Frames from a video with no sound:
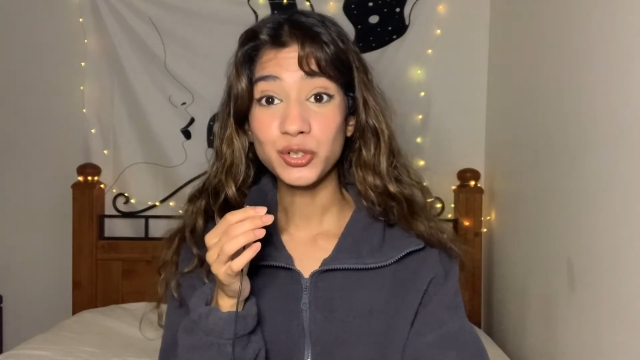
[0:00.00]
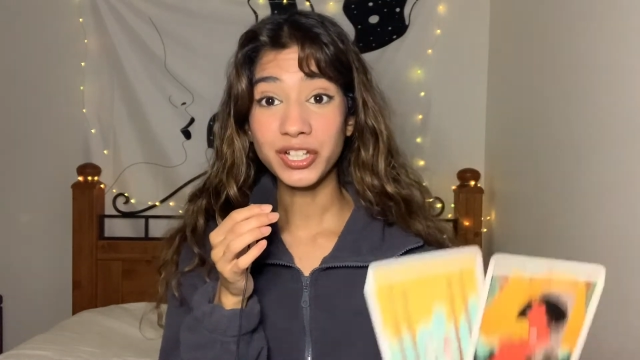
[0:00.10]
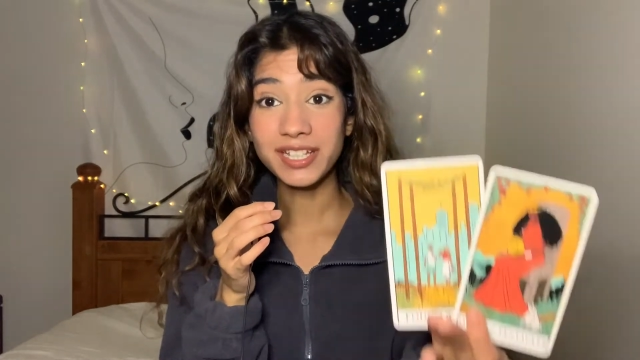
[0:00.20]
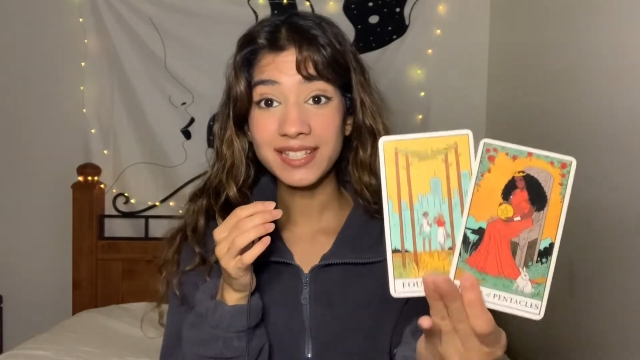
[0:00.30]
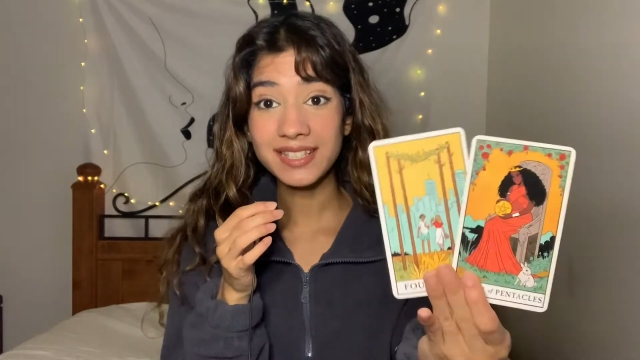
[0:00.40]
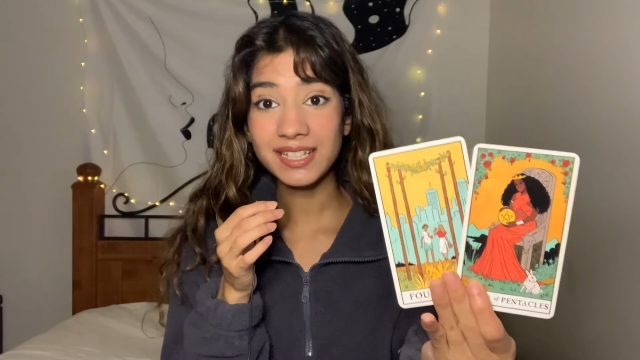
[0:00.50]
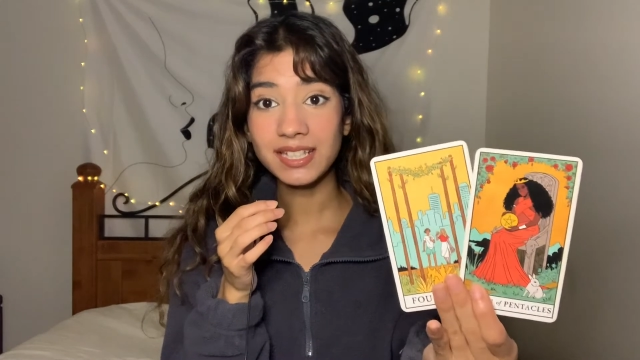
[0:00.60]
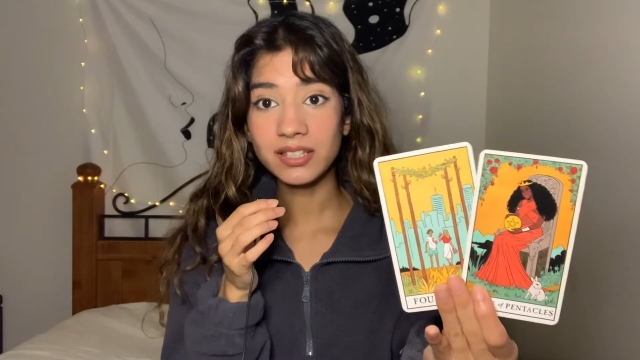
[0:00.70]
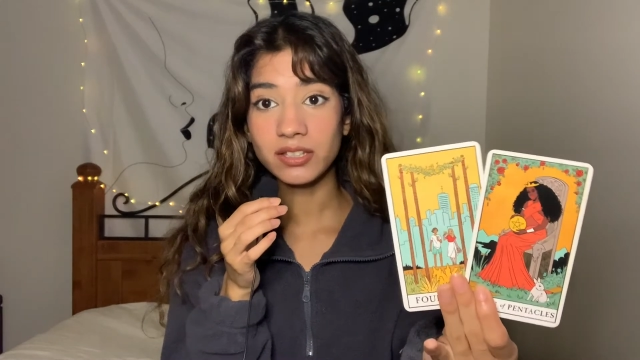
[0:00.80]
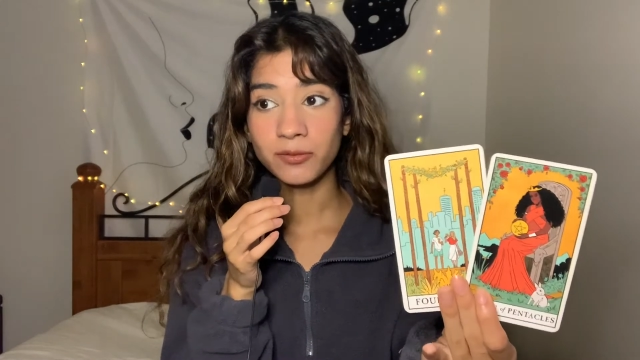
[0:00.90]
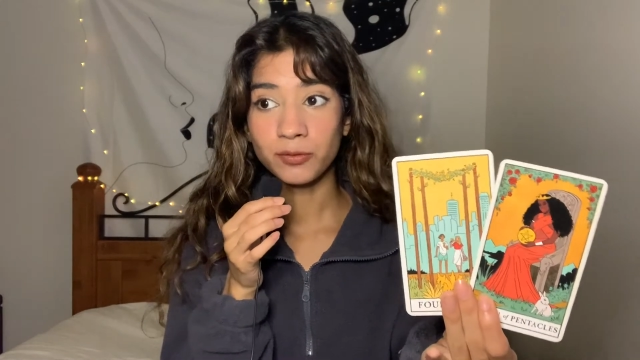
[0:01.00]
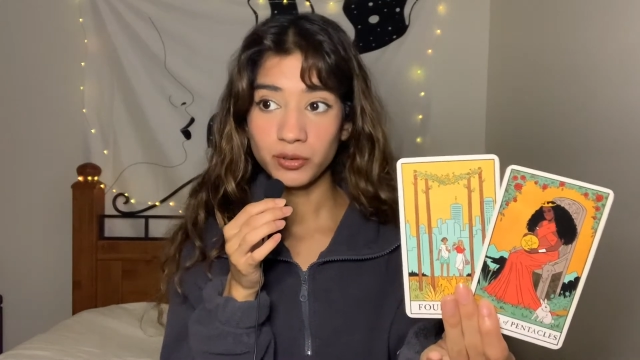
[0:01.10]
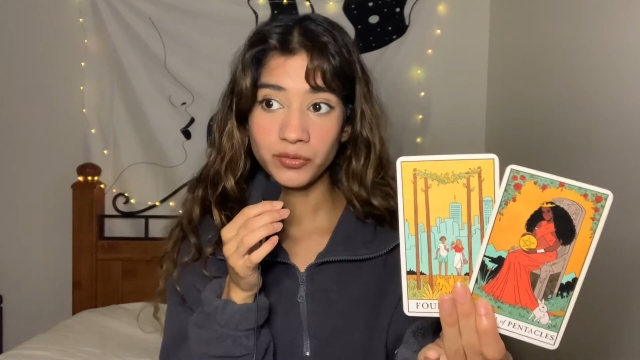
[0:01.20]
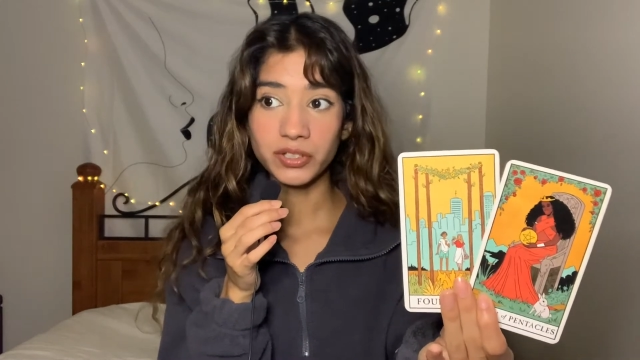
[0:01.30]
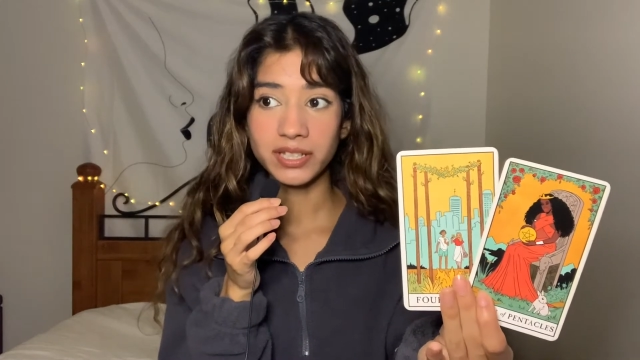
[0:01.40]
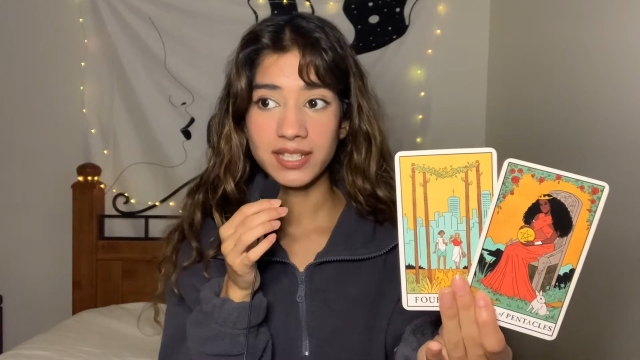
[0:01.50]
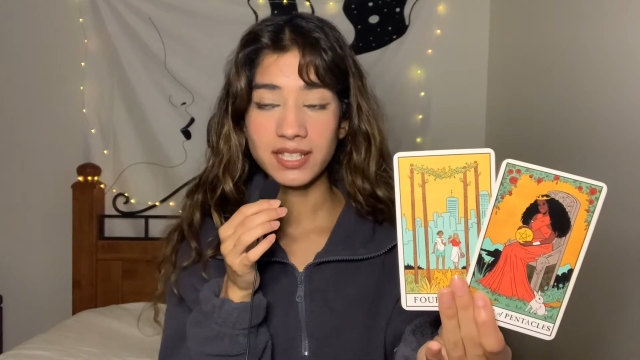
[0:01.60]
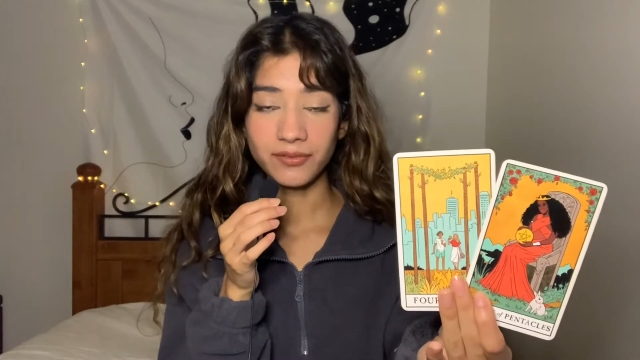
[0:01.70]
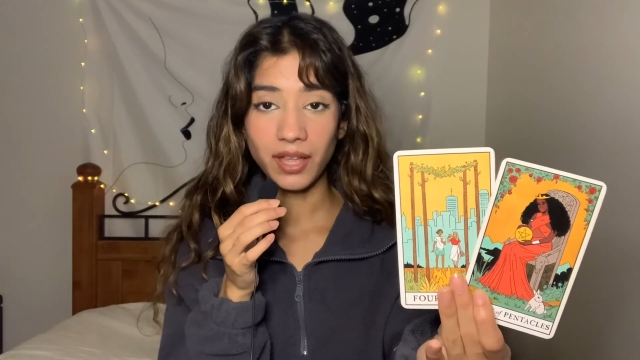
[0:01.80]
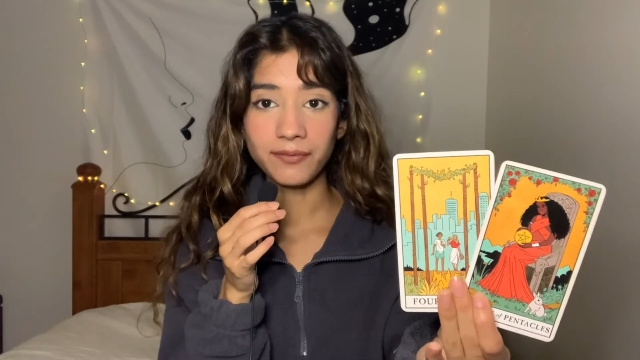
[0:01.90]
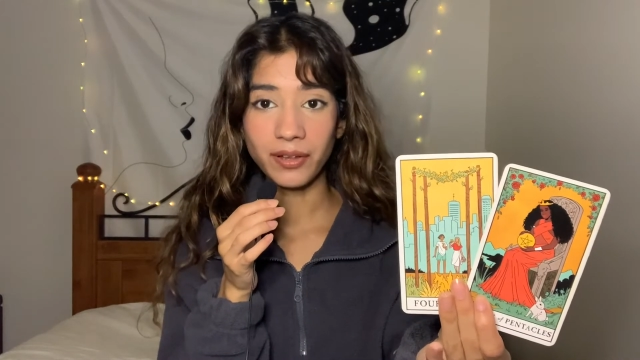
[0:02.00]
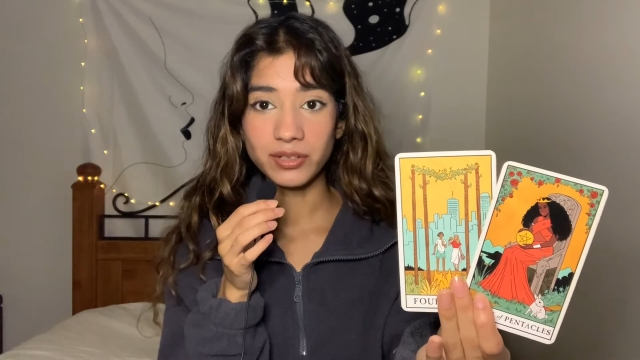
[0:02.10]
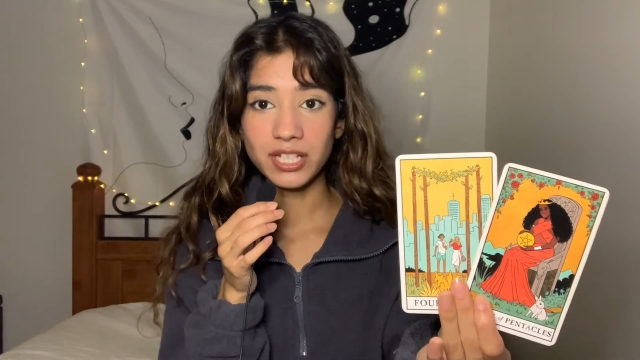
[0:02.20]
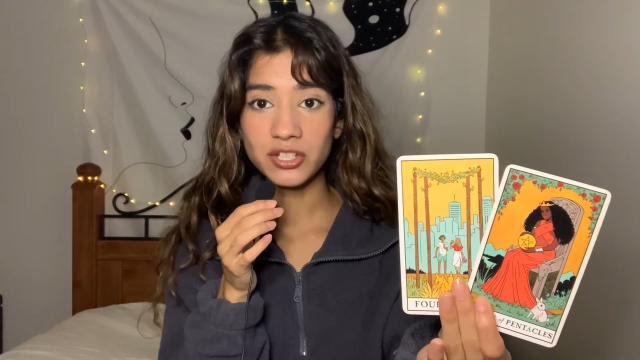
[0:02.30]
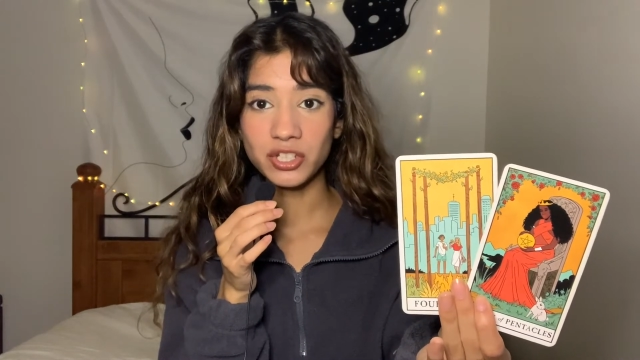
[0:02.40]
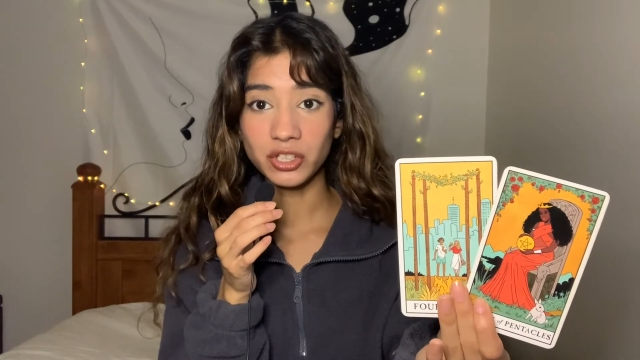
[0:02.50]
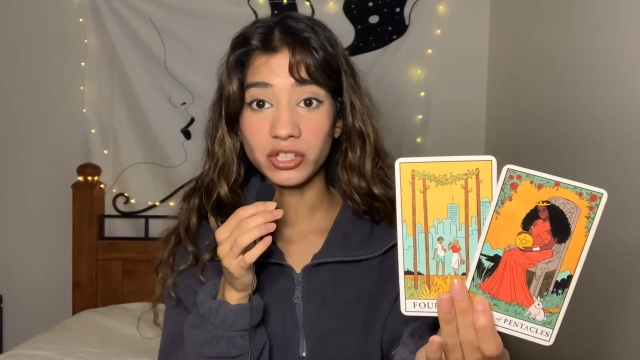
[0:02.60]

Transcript: going to see the fruitfulness of that foundation.